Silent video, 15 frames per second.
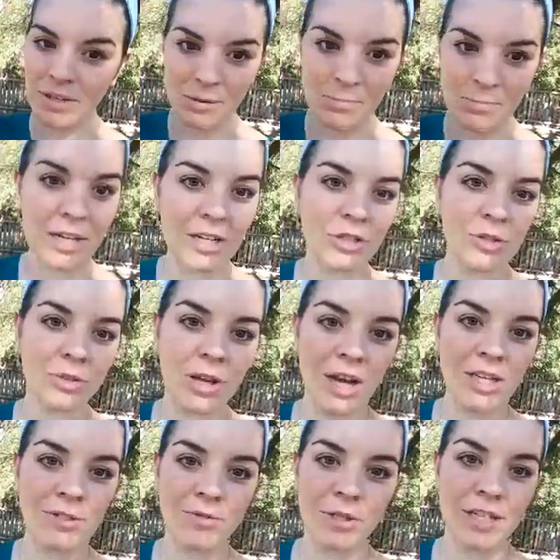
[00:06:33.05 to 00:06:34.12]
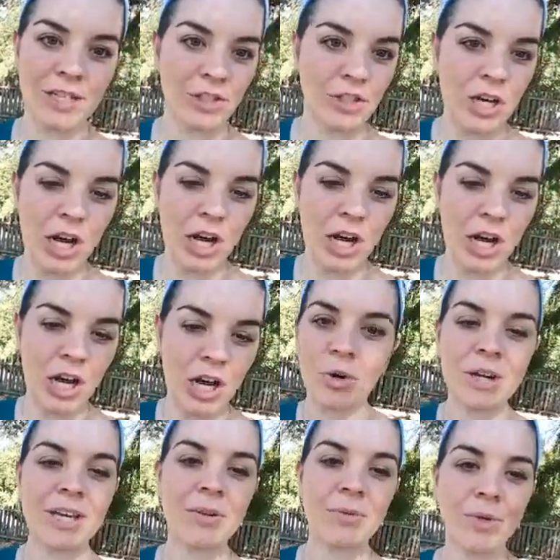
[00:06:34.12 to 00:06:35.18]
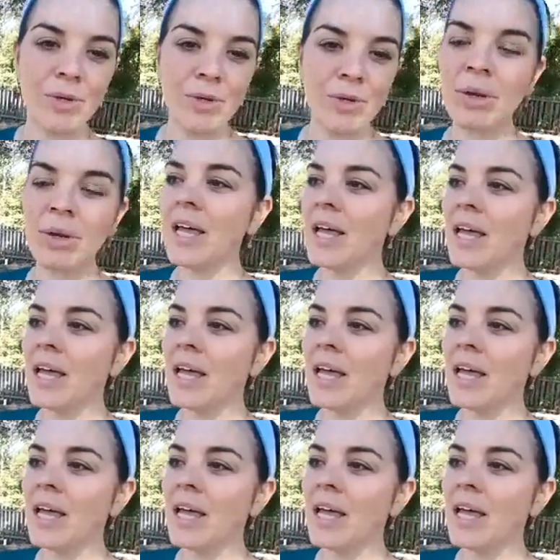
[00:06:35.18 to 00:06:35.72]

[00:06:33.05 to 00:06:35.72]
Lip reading: I bless you guys for getting jobs and working, woohoo.